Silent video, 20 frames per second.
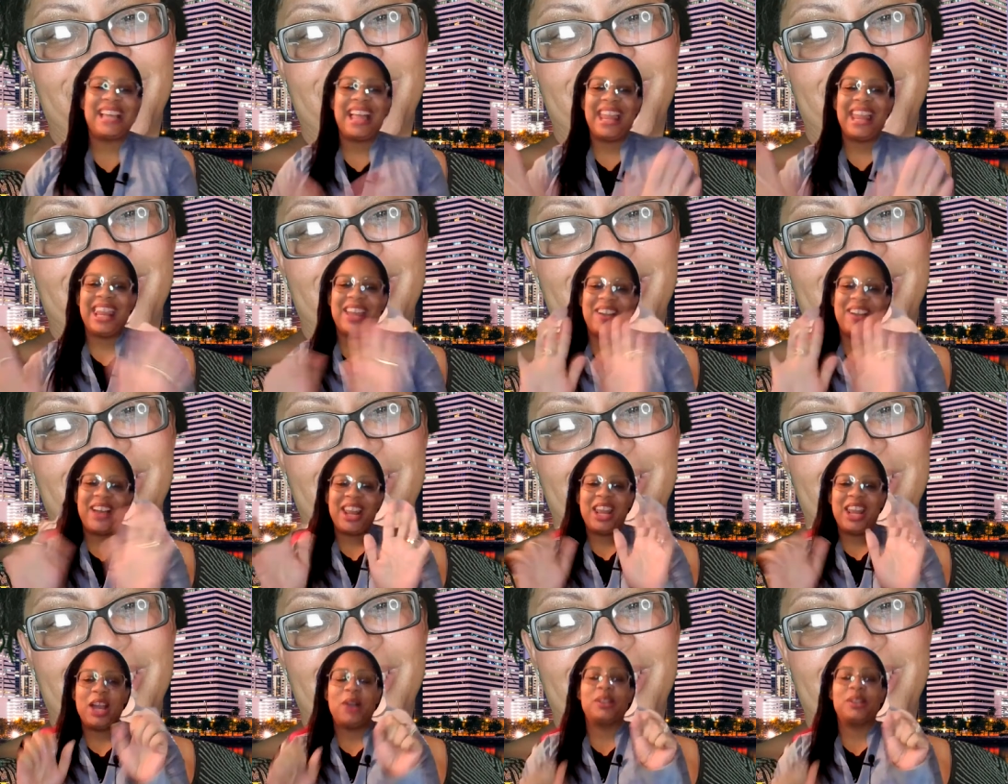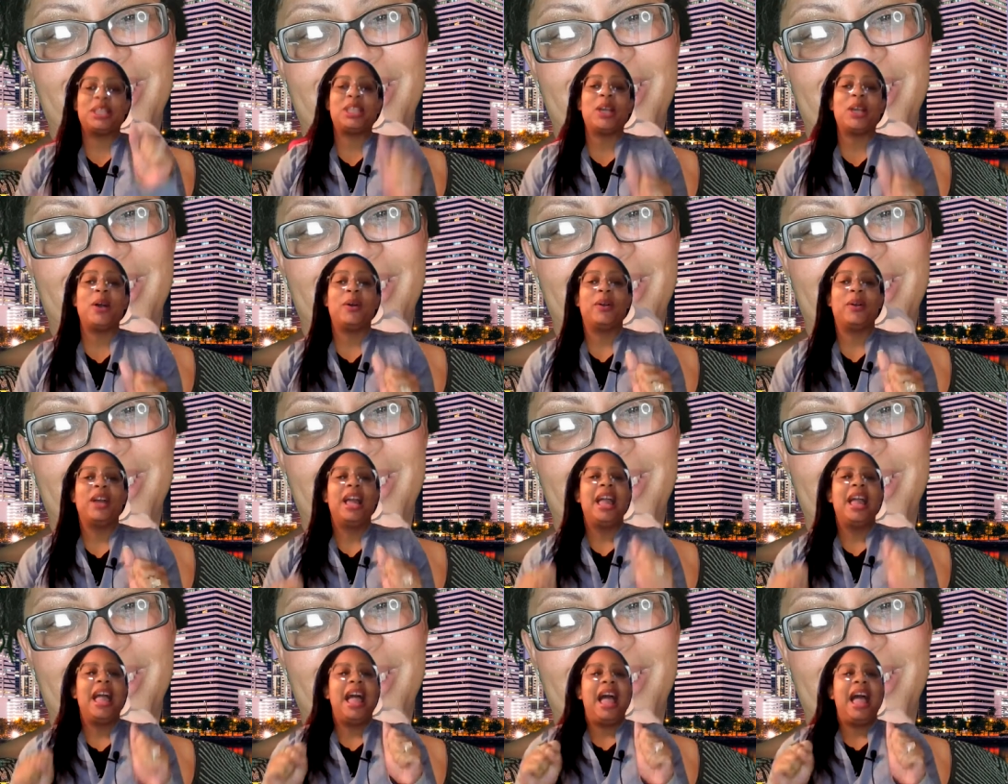Hello. So,
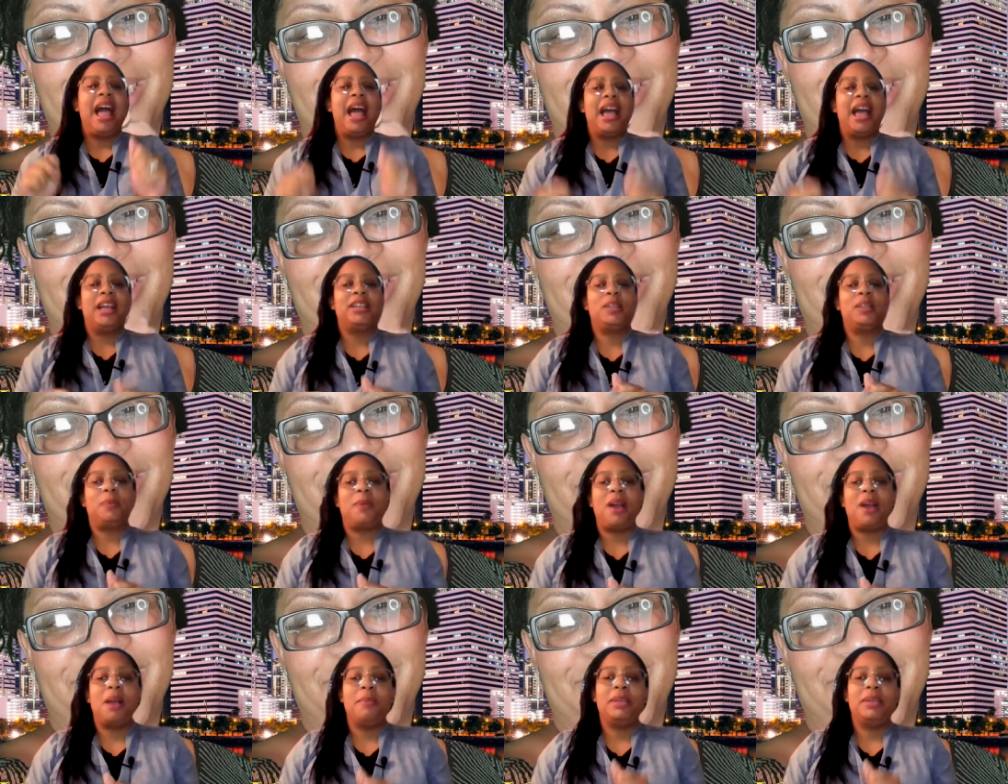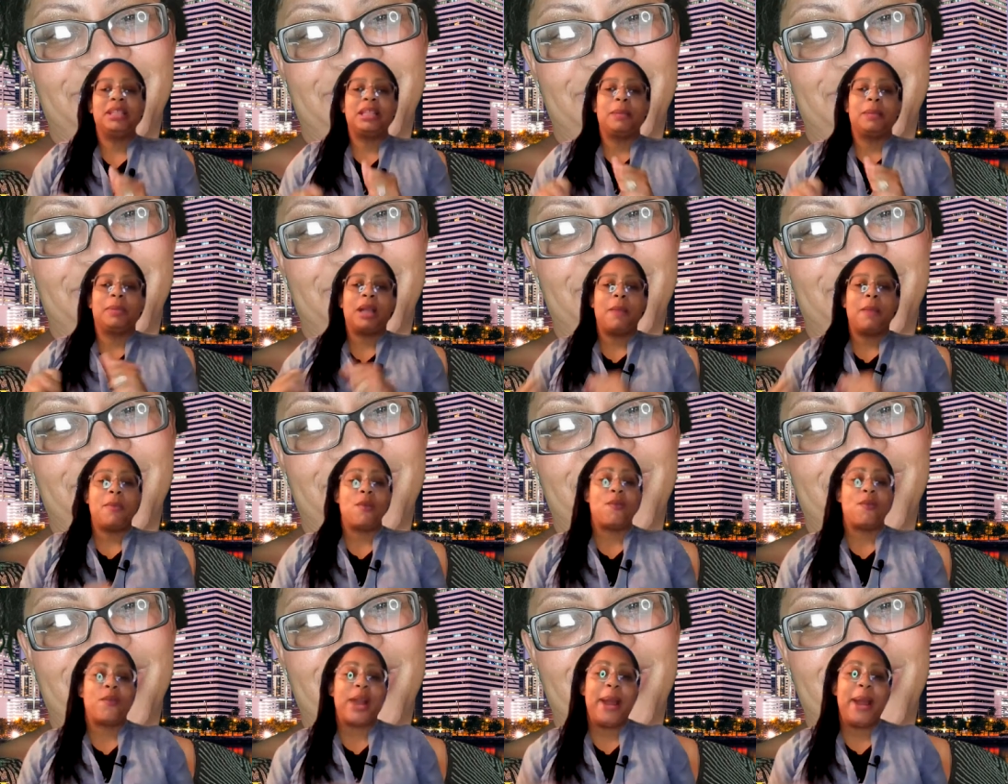as promised, I'm coming
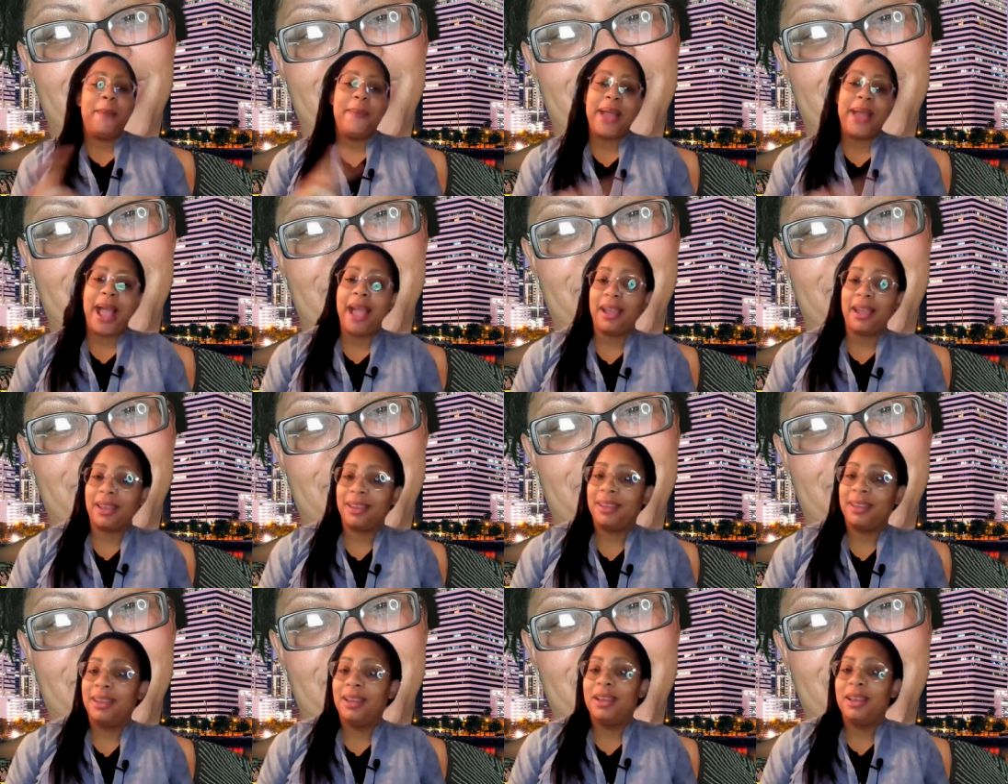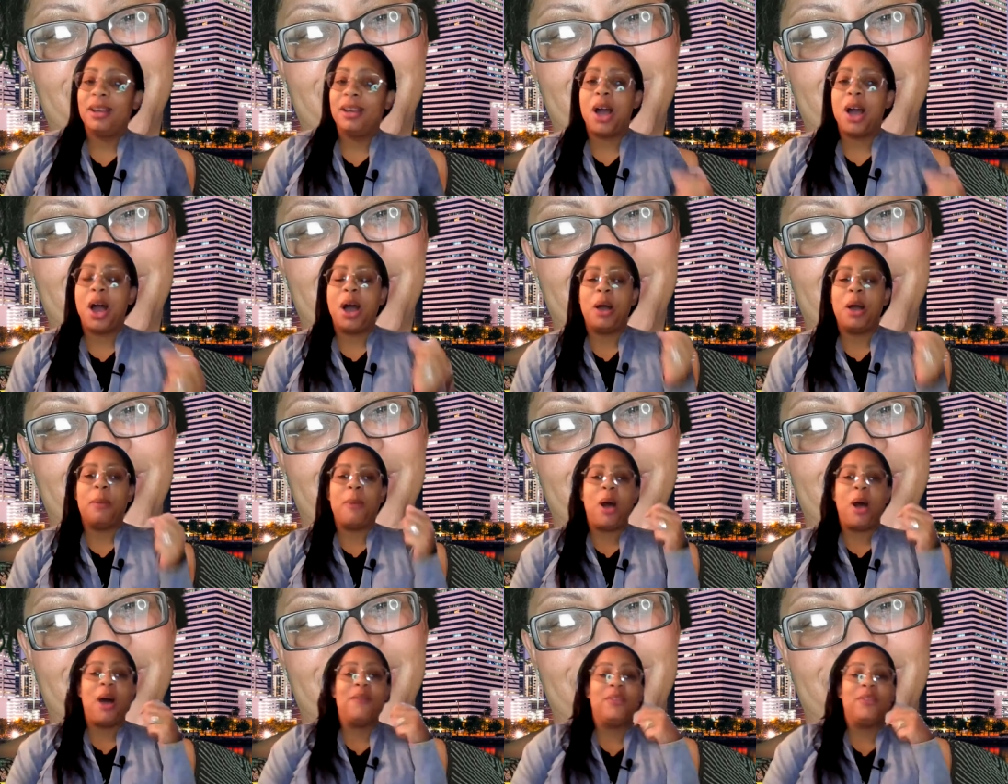right back
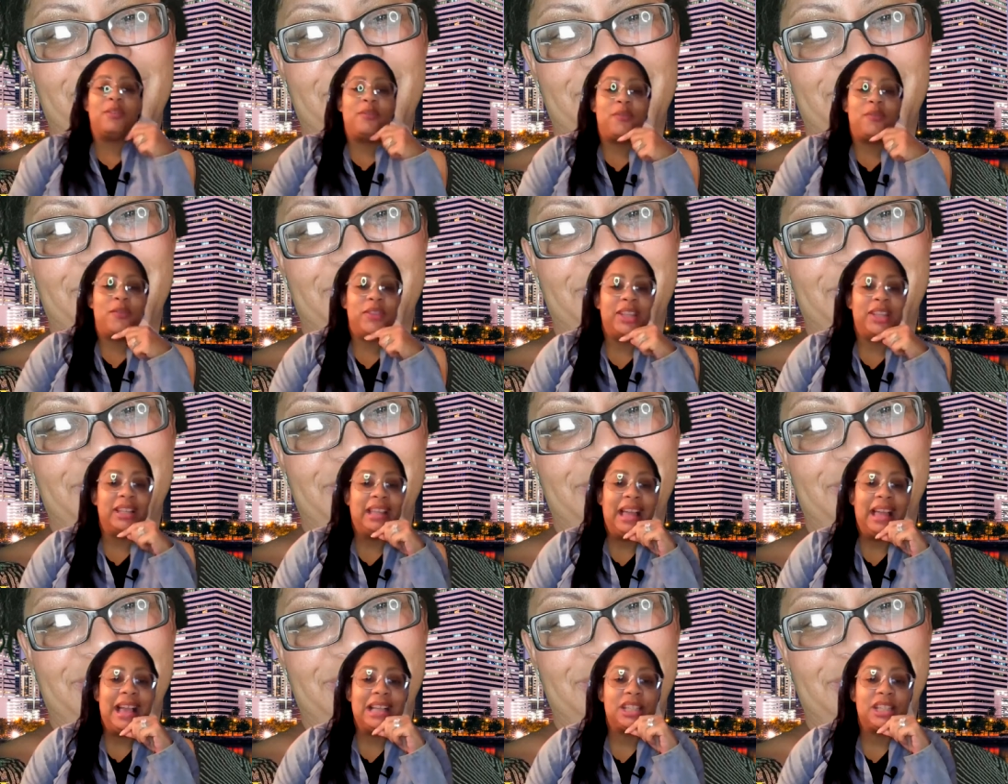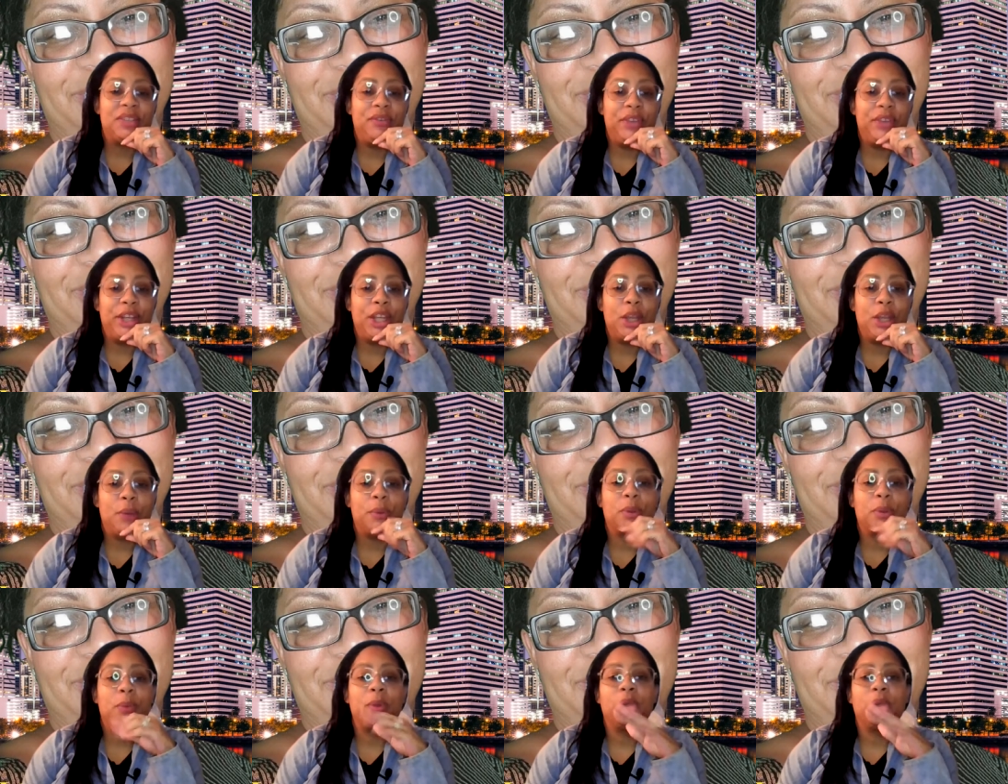off of the last video
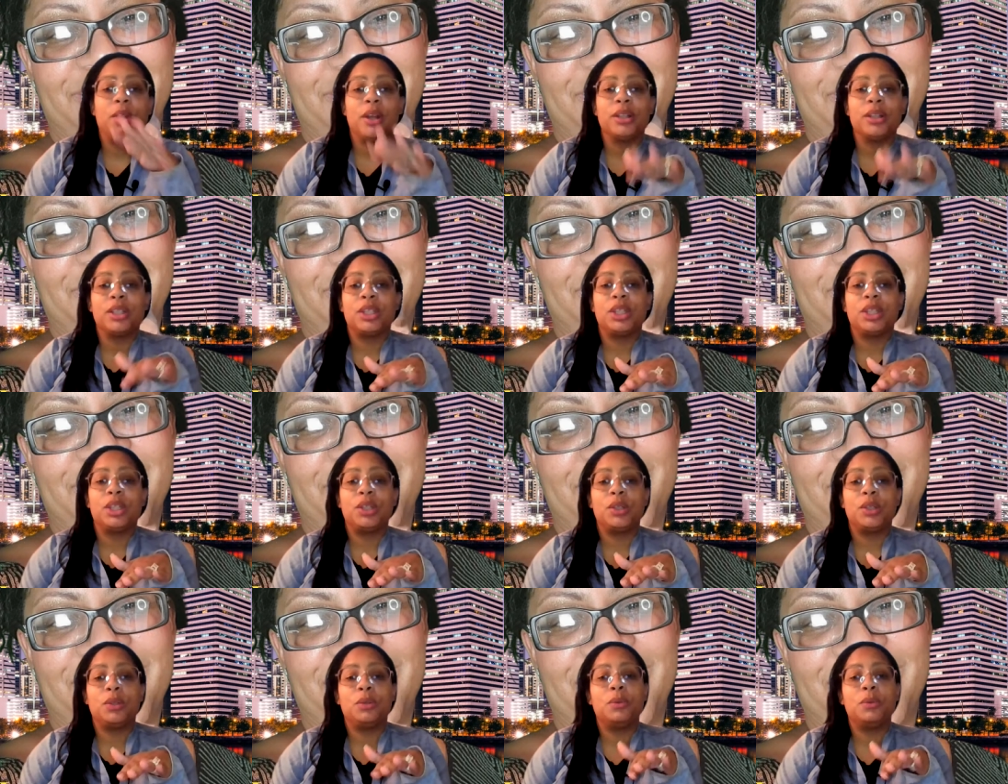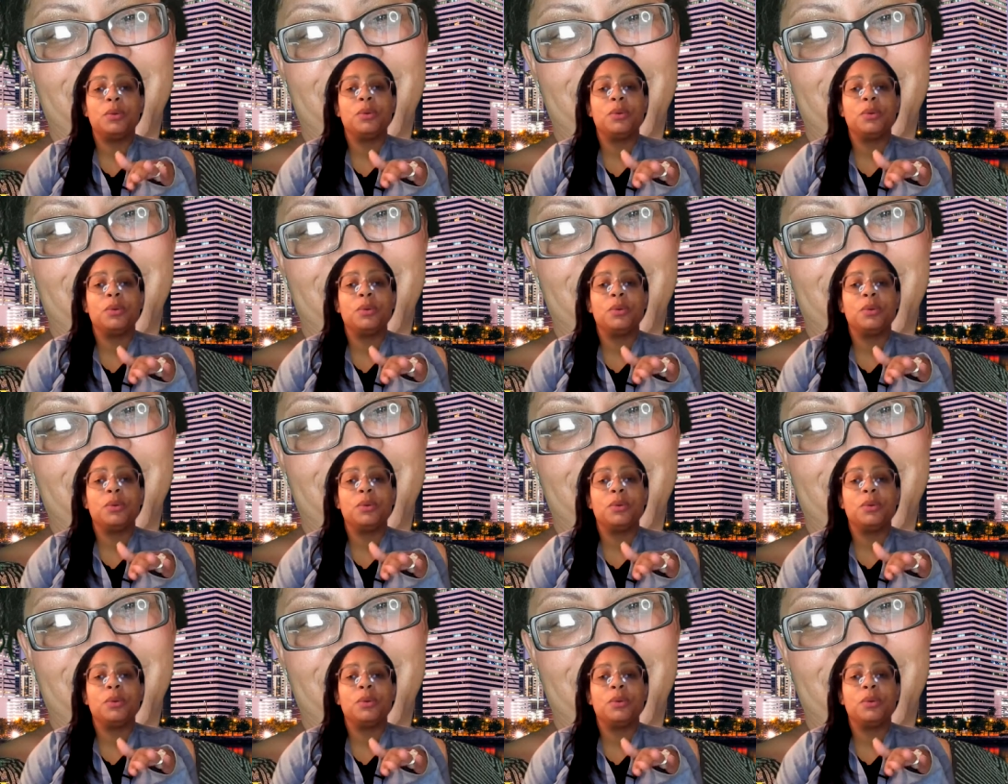with regards to